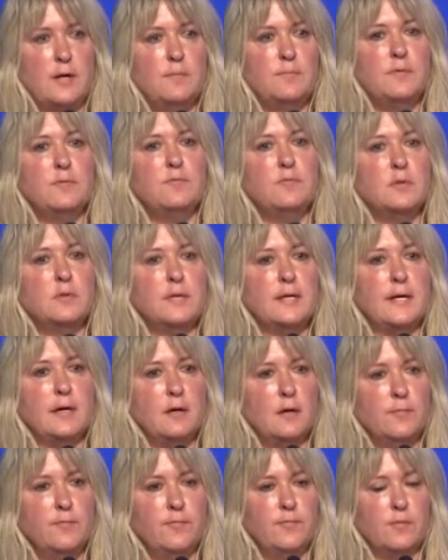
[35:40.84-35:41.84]
be really
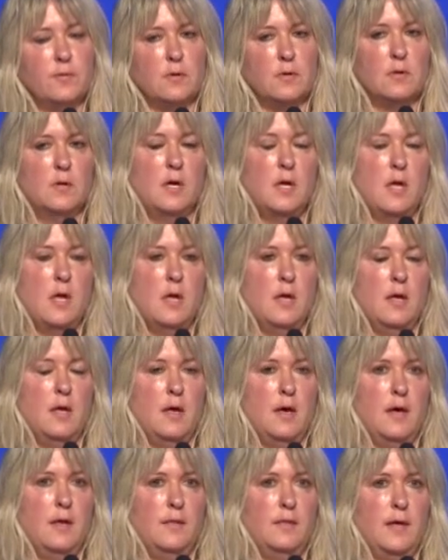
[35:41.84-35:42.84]
helpful
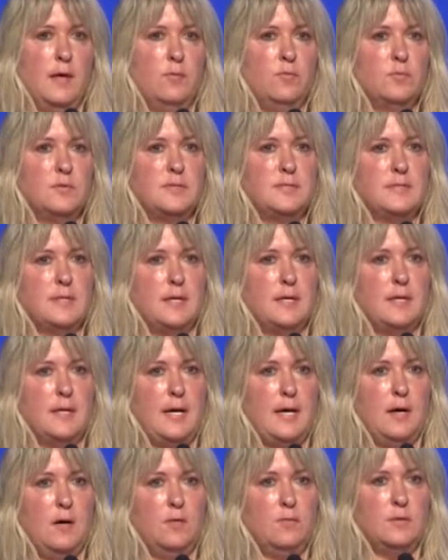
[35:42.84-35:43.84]
and they would send
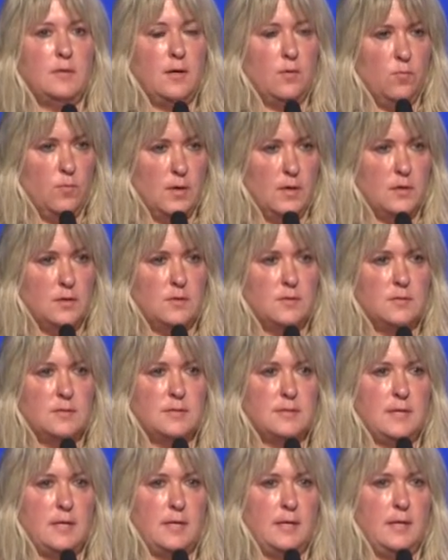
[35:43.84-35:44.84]
out they wanted to
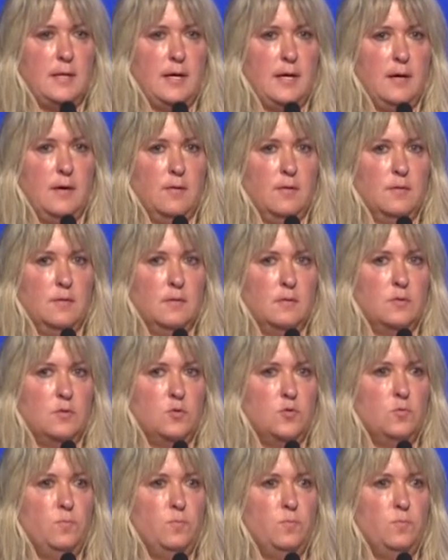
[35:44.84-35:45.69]
send out the new